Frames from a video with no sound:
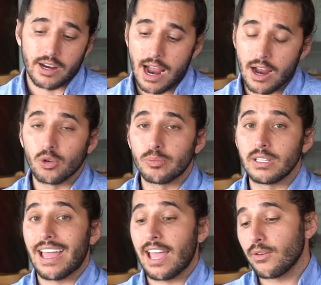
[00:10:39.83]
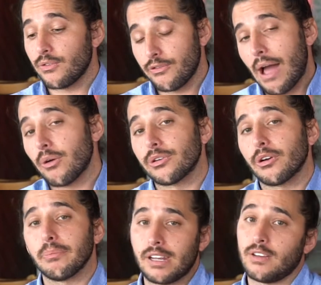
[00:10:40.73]
I will be a founder
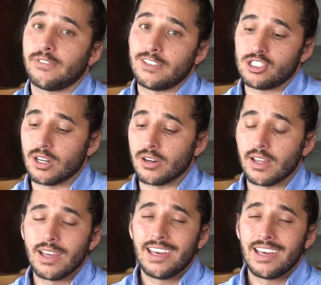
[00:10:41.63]
beneficiary.